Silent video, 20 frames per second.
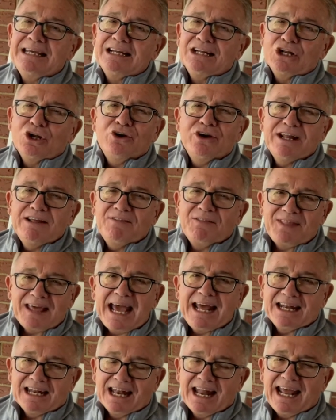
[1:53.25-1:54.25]
learning
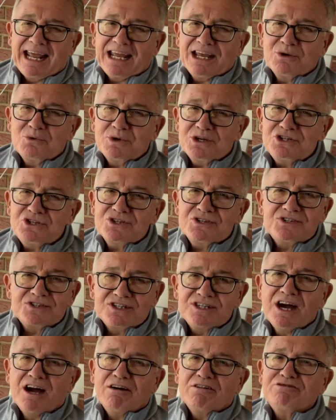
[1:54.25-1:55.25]
that language is
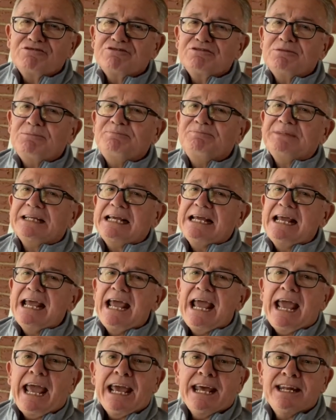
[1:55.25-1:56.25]
tough.
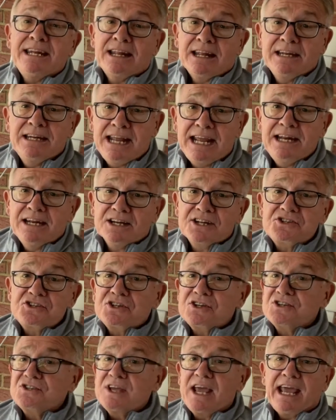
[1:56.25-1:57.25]
And needless
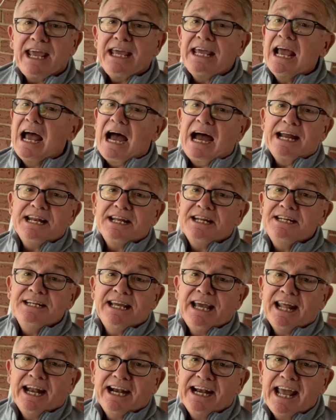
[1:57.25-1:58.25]
to say, I didn't
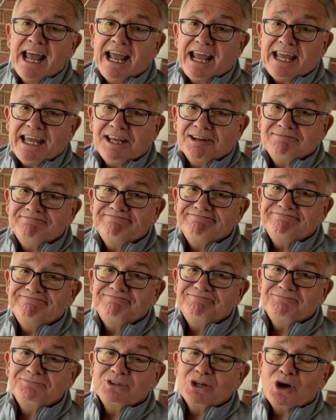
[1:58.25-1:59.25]
get an A
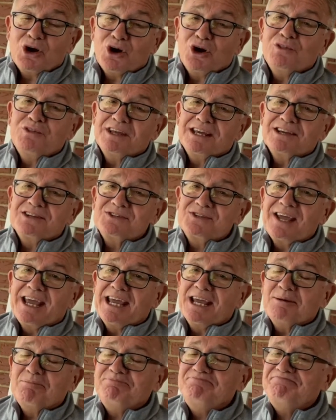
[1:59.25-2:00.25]
on the
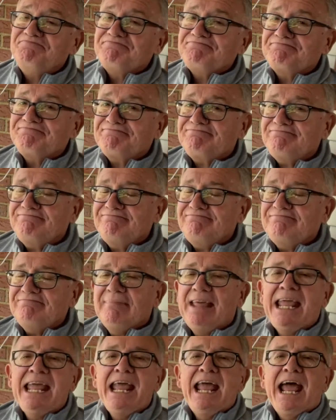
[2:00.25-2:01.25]
exam.
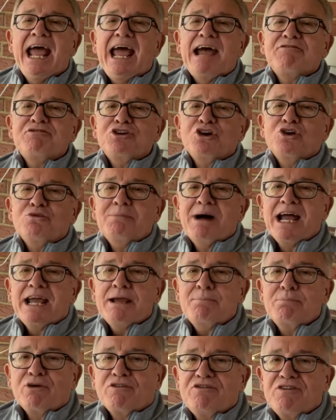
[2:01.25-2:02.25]
After my
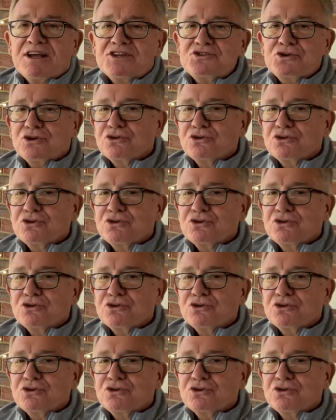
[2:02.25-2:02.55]
professor